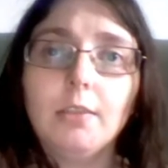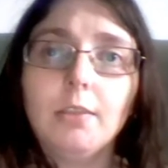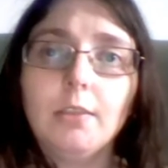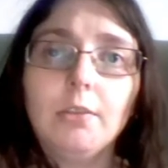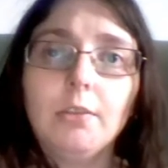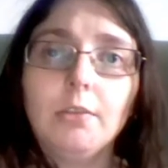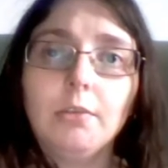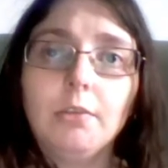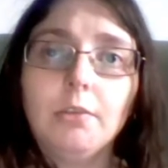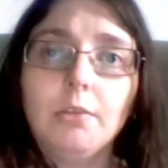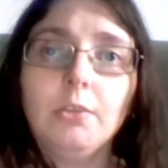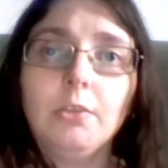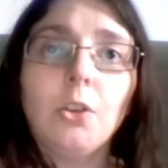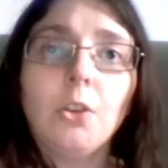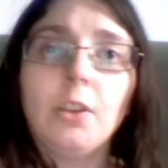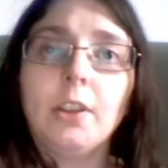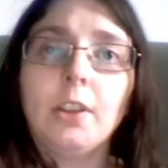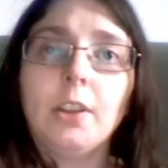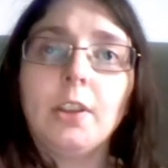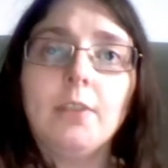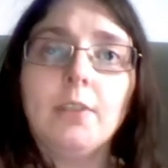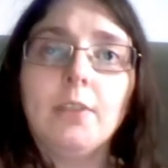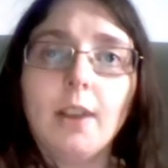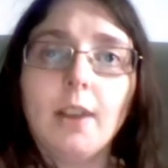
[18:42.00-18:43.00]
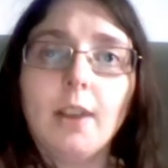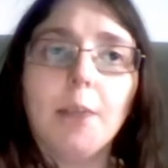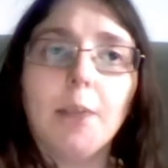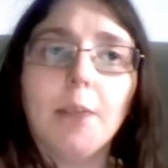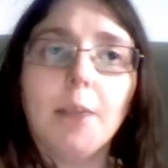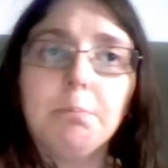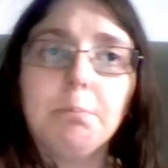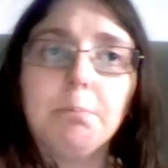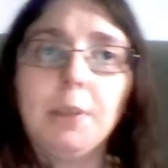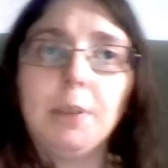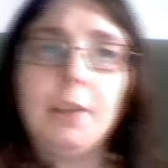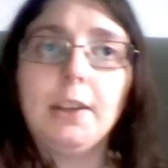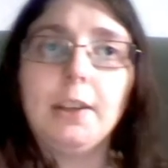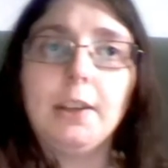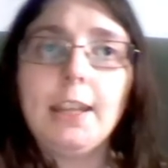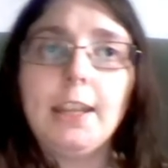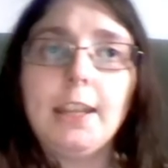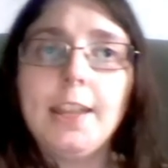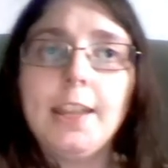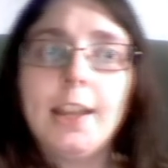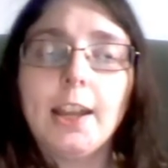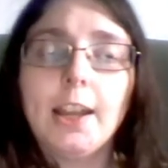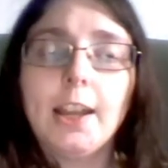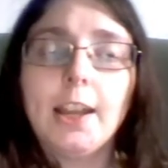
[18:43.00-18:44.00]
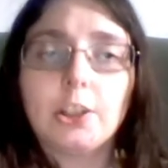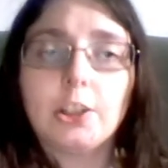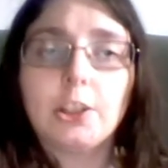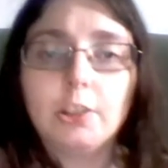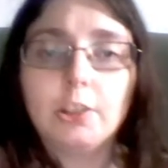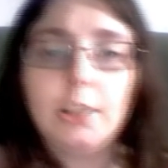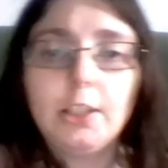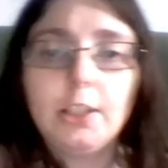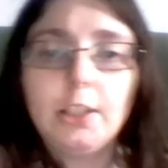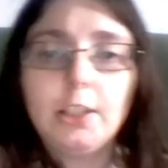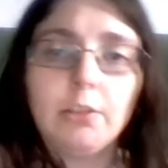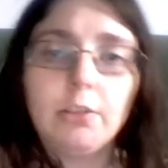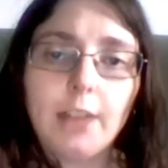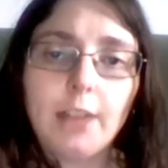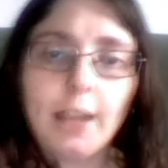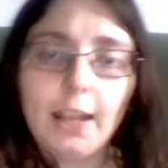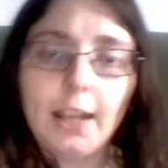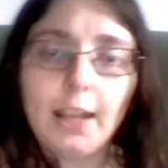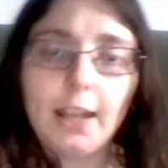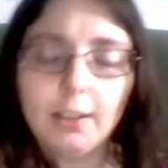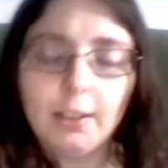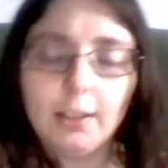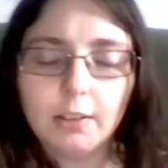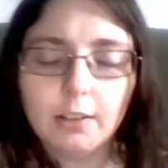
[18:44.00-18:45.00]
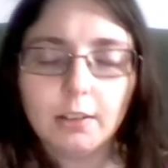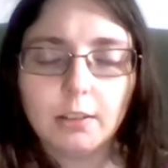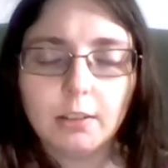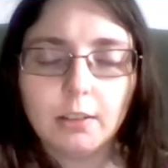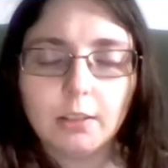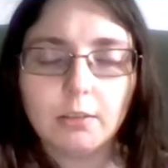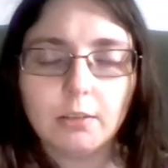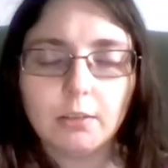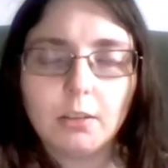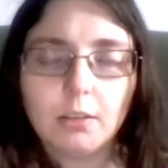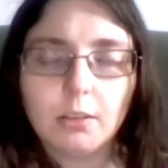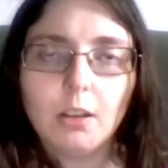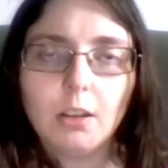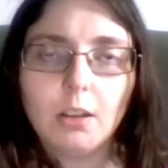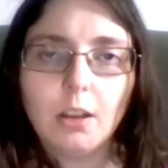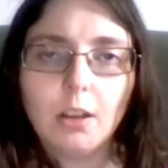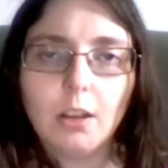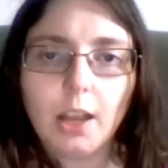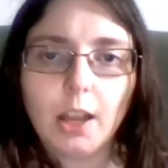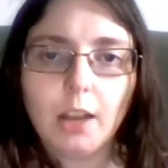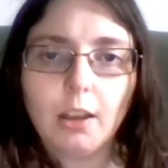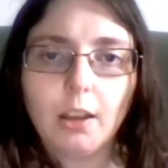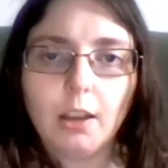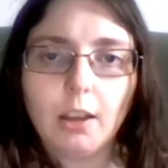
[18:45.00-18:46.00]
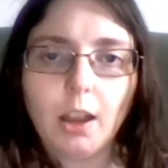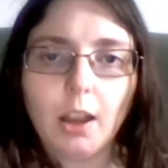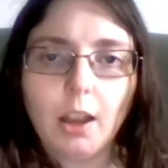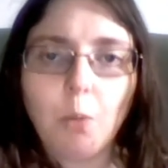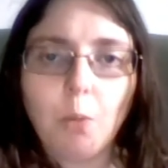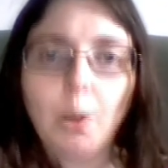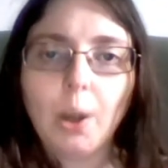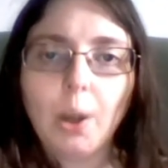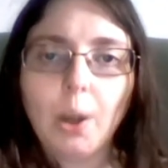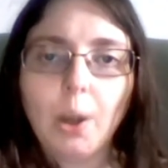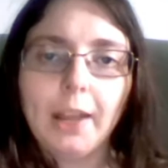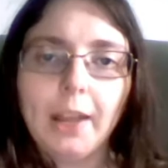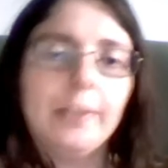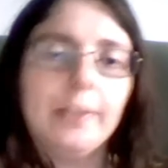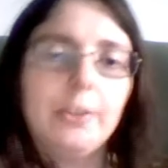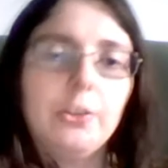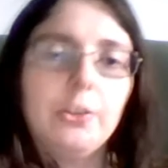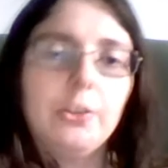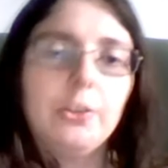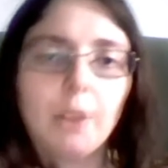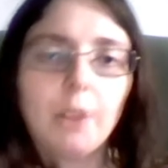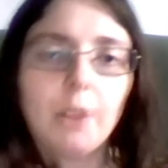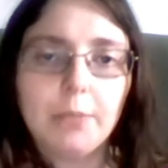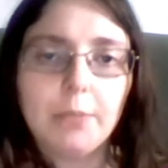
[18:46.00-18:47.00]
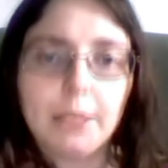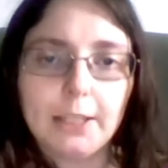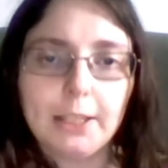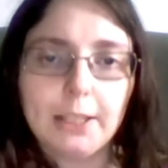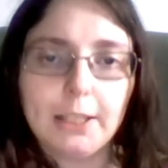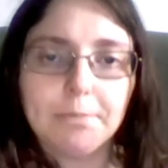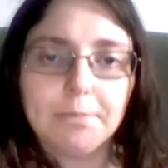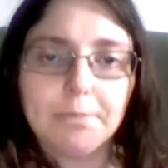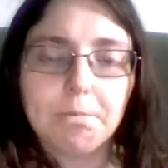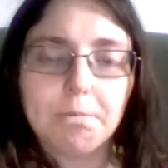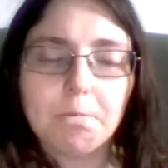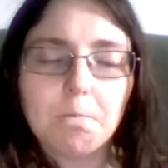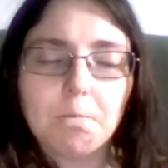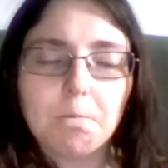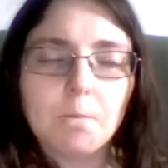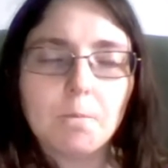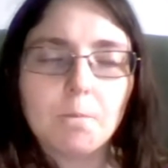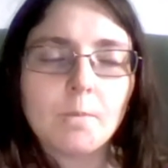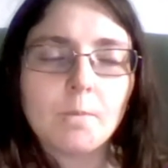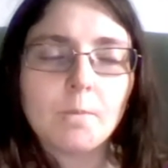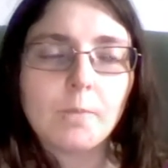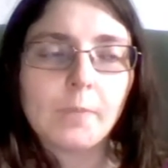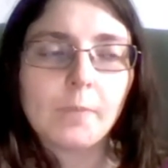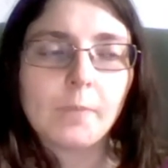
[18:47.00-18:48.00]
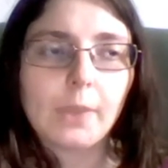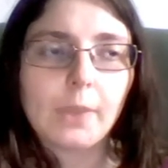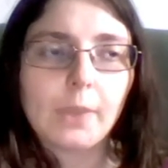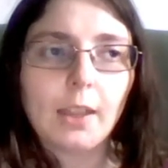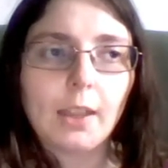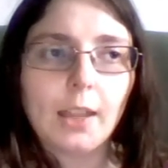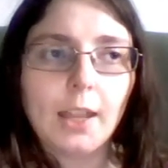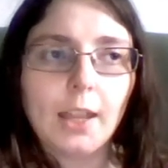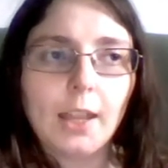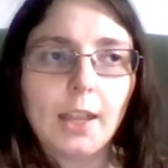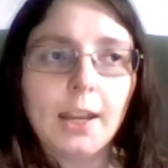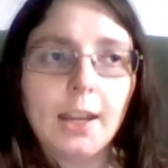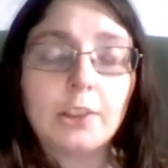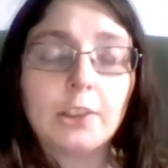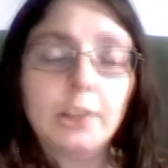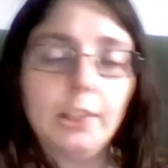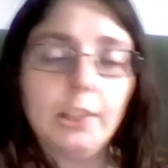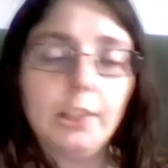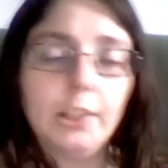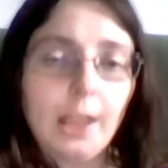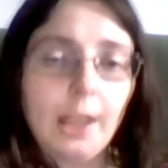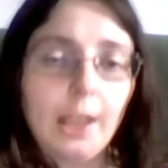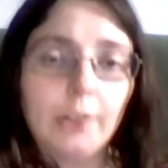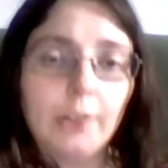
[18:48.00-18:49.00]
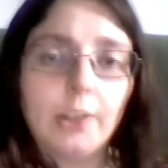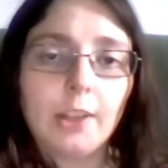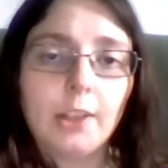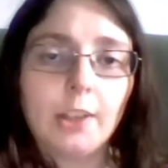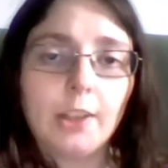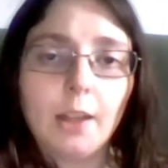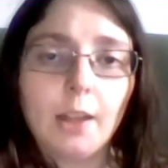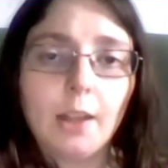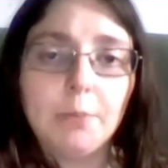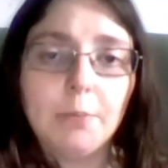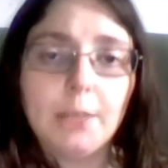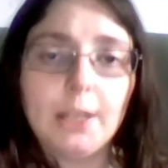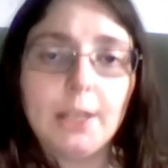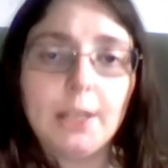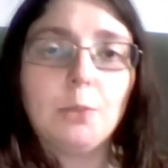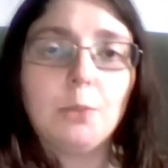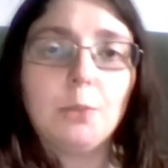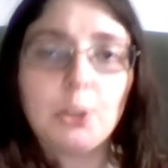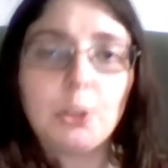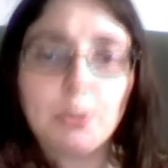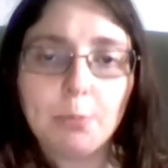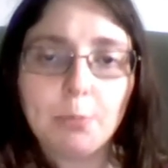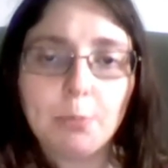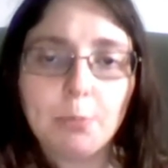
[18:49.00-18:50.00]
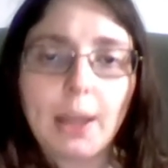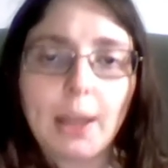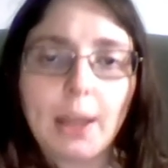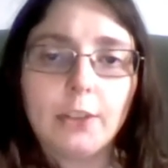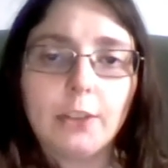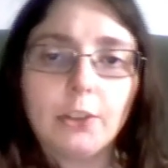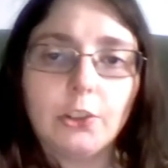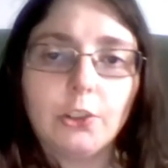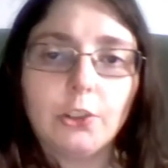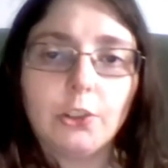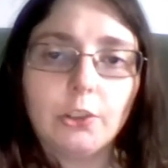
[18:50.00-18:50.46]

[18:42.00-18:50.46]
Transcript: not give up, but he actually created a one-handed drum kit. And he actually now has a company which makes